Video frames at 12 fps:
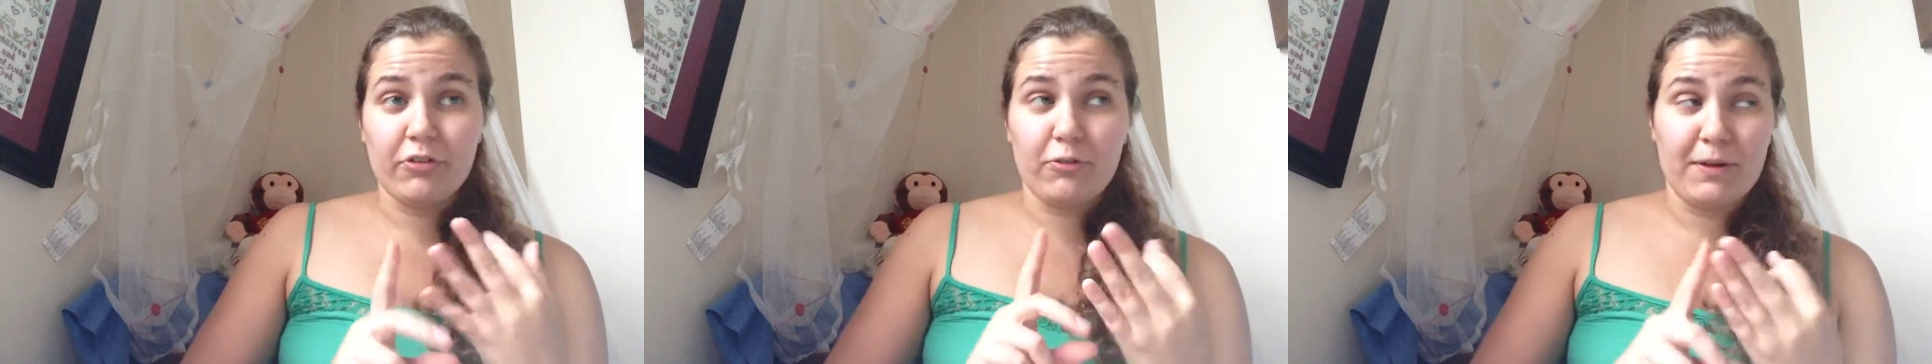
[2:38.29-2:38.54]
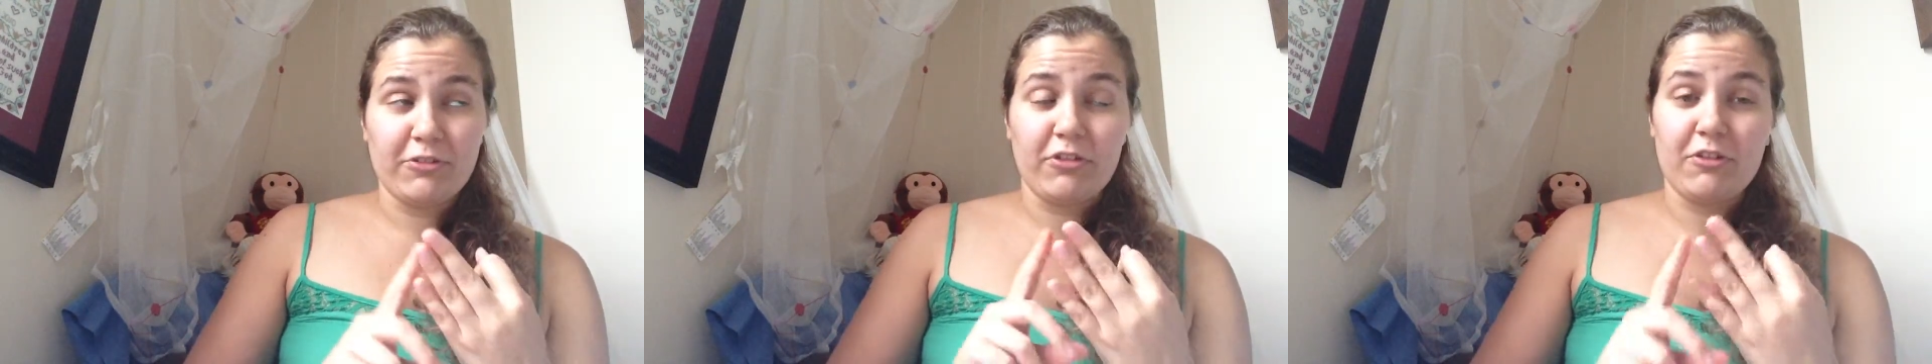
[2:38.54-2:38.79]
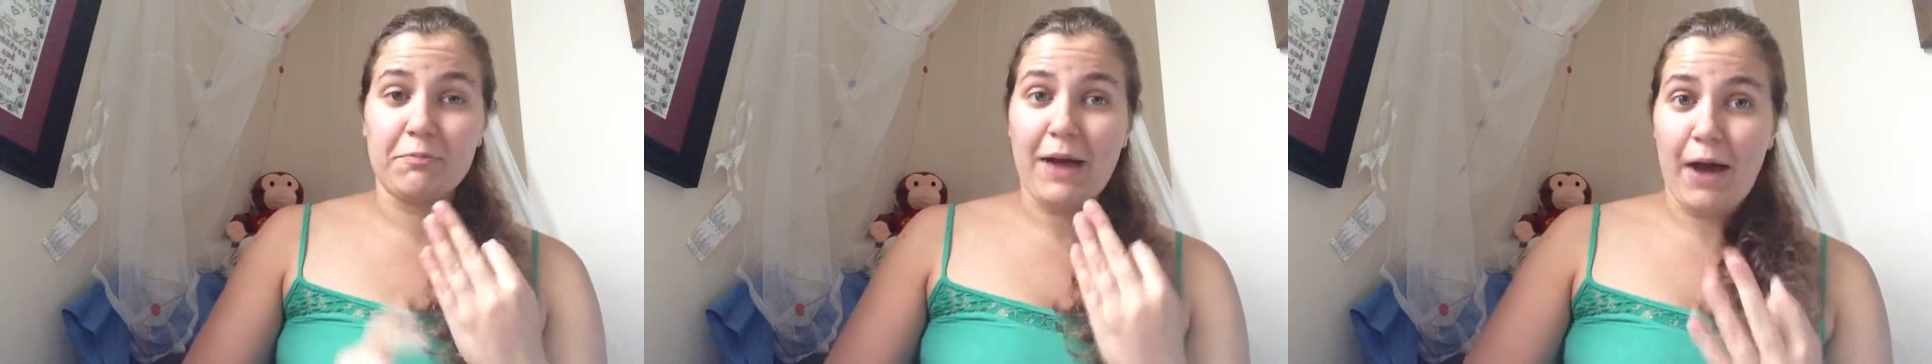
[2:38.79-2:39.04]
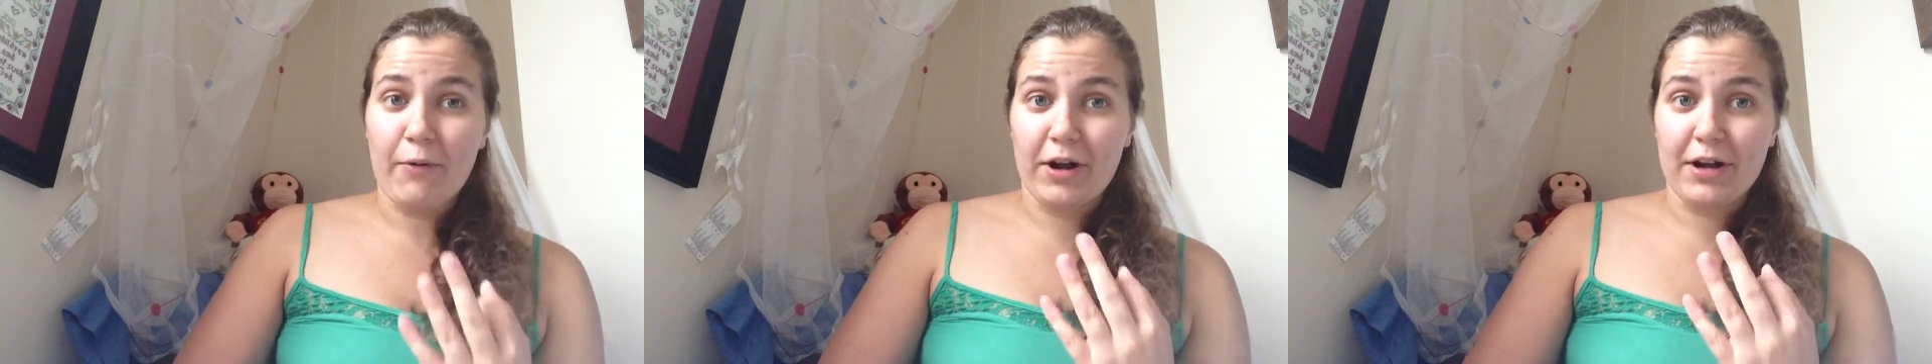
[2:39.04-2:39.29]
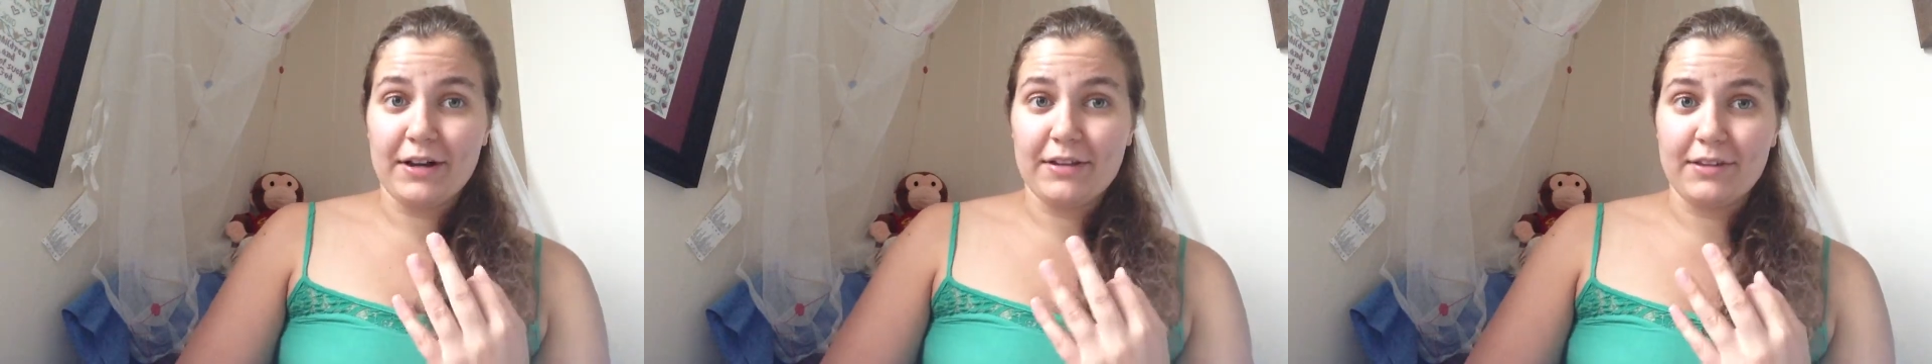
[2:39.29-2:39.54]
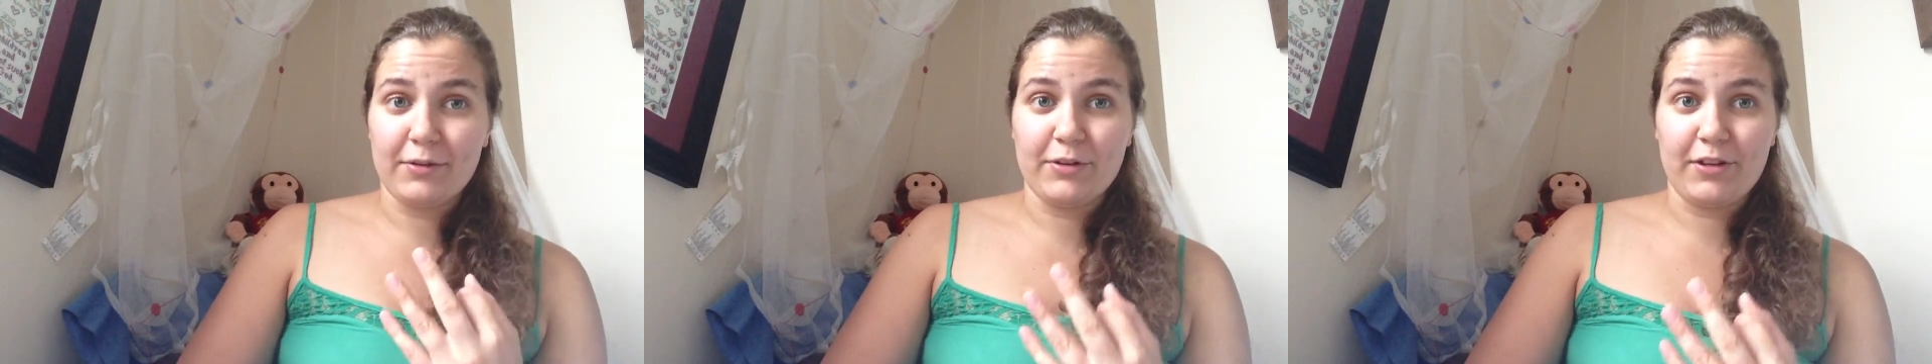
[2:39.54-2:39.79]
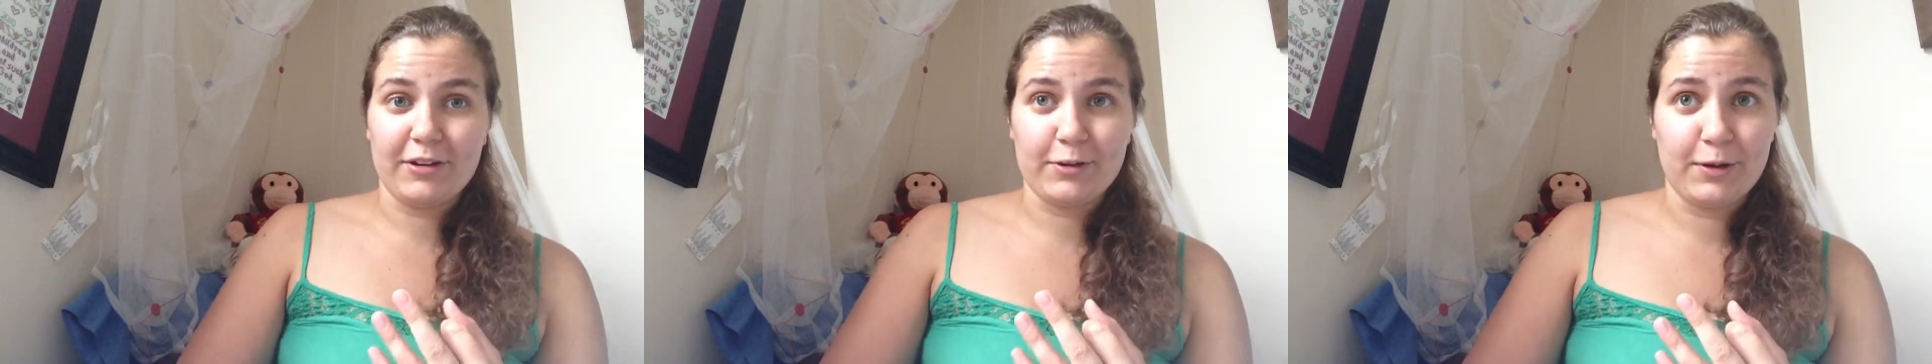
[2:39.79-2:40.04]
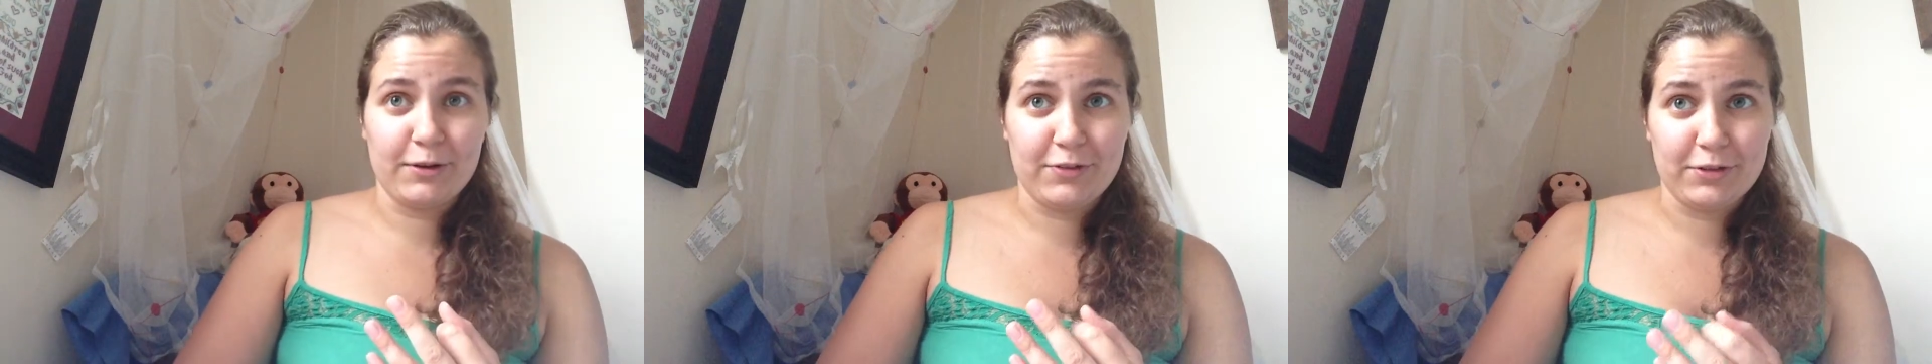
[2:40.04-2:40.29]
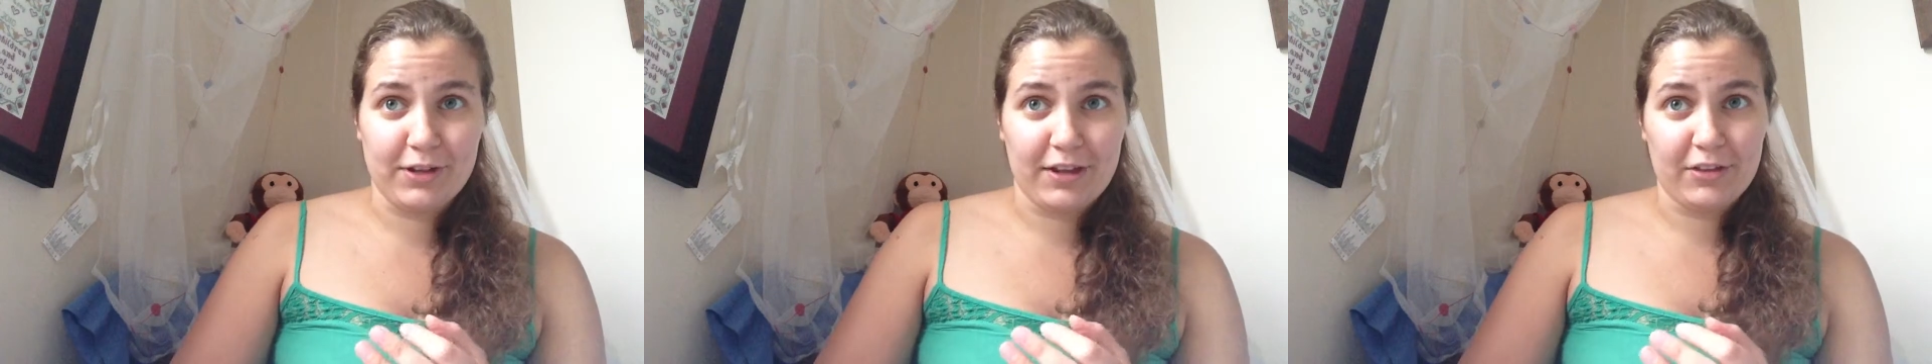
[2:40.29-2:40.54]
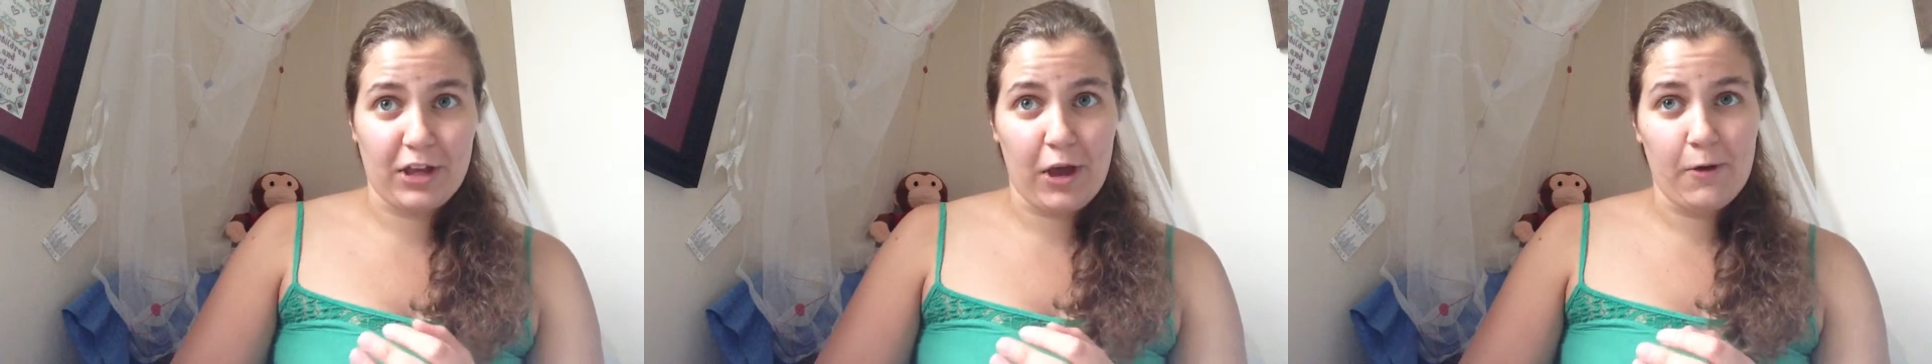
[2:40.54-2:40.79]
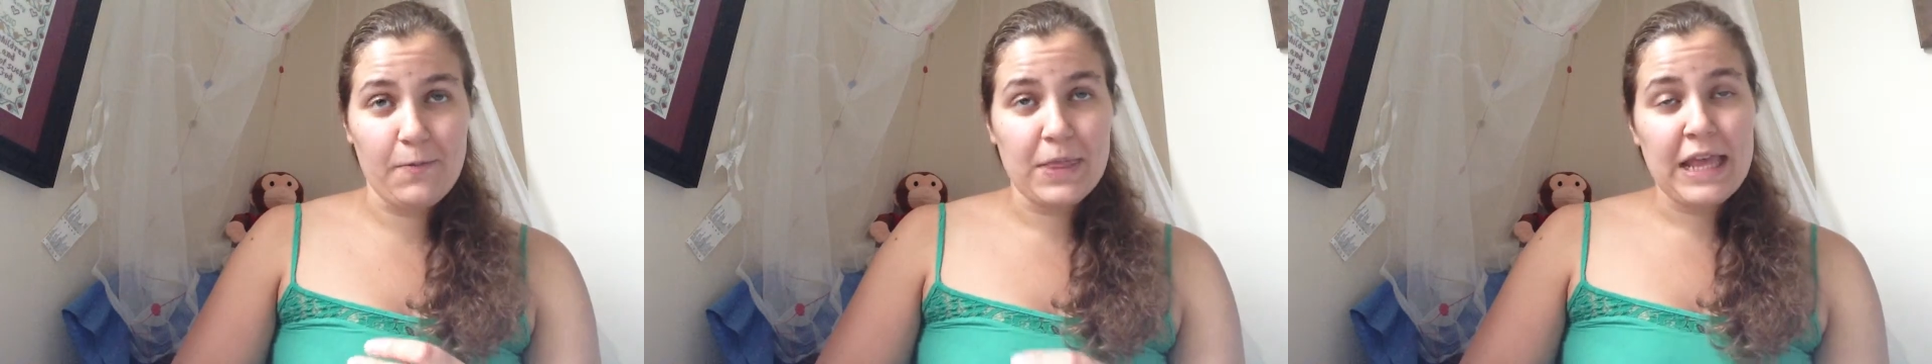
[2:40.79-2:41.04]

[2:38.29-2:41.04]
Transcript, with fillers: dimensions of power that we talked about a few days ago.